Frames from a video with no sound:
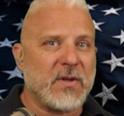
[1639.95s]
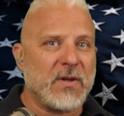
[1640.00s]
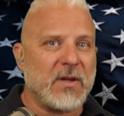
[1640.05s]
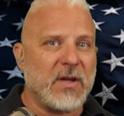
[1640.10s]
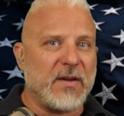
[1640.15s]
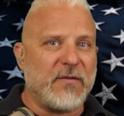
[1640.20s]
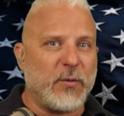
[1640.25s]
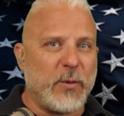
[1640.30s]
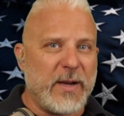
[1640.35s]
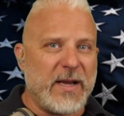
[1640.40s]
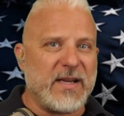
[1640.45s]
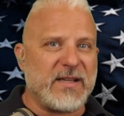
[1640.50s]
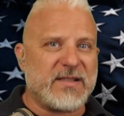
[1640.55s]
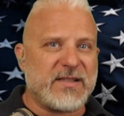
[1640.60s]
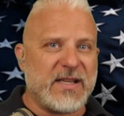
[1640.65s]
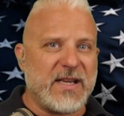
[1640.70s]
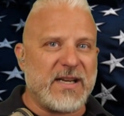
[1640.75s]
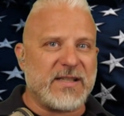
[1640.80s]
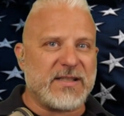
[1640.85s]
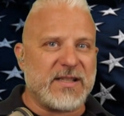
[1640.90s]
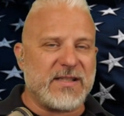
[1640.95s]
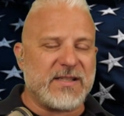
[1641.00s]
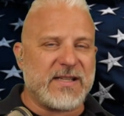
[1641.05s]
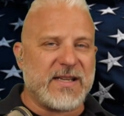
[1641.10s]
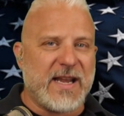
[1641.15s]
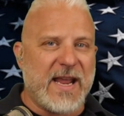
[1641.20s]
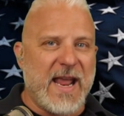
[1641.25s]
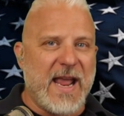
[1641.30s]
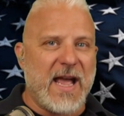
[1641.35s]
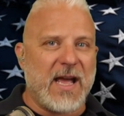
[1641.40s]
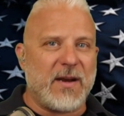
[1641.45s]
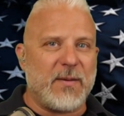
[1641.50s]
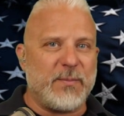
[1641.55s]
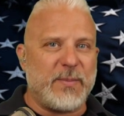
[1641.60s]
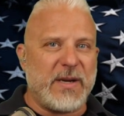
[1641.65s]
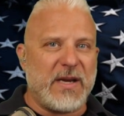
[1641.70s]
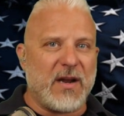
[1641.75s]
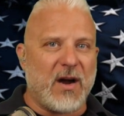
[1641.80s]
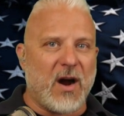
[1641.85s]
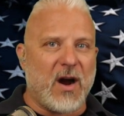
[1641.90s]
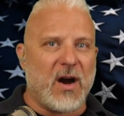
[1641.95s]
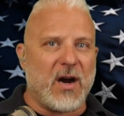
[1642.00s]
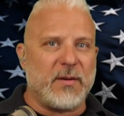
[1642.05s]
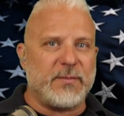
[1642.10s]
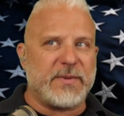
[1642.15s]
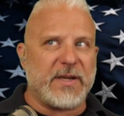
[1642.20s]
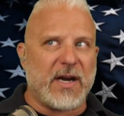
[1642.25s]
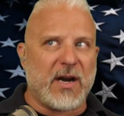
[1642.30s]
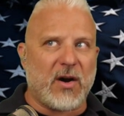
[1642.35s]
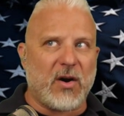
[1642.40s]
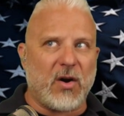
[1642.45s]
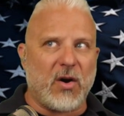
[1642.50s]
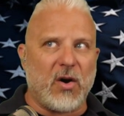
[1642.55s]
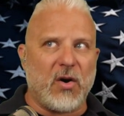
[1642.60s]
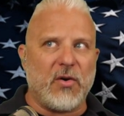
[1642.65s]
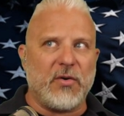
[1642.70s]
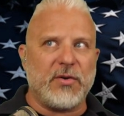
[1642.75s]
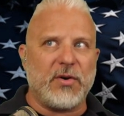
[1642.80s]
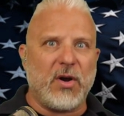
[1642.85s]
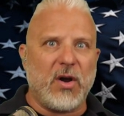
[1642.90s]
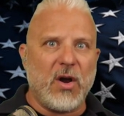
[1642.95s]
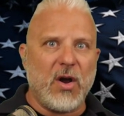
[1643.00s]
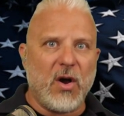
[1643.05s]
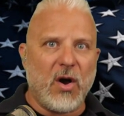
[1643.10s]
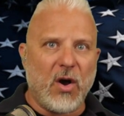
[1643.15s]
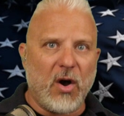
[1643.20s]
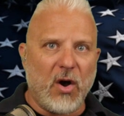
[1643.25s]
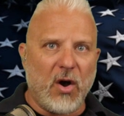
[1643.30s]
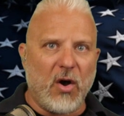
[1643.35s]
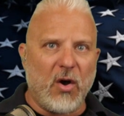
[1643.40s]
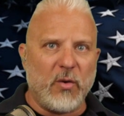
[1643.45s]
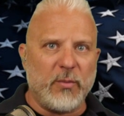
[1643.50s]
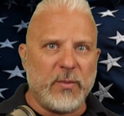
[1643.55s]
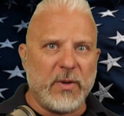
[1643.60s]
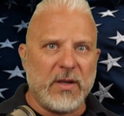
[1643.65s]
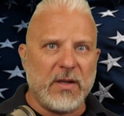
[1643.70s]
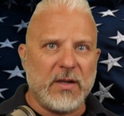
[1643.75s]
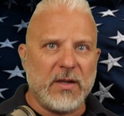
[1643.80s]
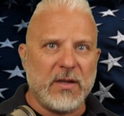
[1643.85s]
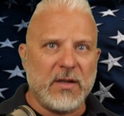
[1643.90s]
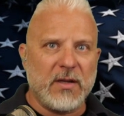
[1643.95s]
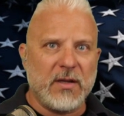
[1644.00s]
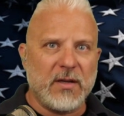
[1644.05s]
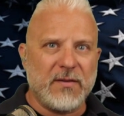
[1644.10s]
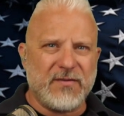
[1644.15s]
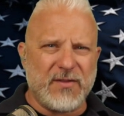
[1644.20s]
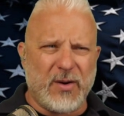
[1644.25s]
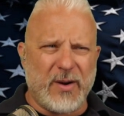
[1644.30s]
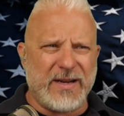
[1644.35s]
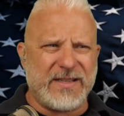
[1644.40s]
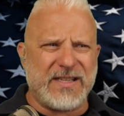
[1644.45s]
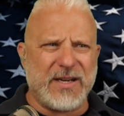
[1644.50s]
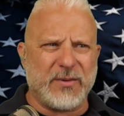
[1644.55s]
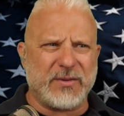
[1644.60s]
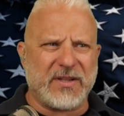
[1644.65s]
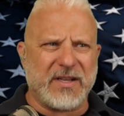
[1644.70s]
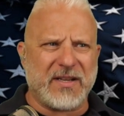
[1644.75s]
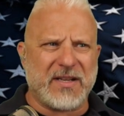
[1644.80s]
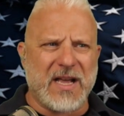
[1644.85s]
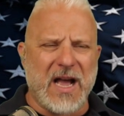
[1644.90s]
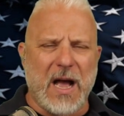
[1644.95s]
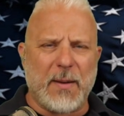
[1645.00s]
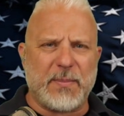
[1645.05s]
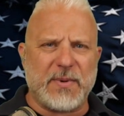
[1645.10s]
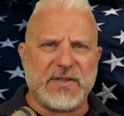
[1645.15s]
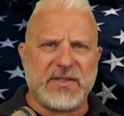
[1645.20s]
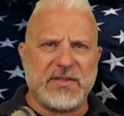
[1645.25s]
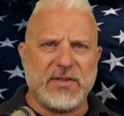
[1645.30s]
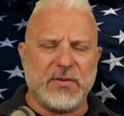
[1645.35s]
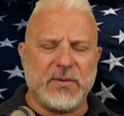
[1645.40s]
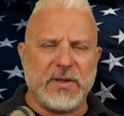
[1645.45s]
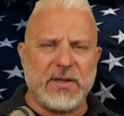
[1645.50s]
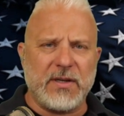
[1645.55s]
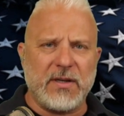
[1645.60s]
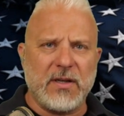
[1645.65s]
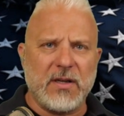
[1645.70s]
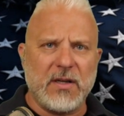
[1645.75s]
if we as citizens can't be armed in our own home, no idea what that cop is doing.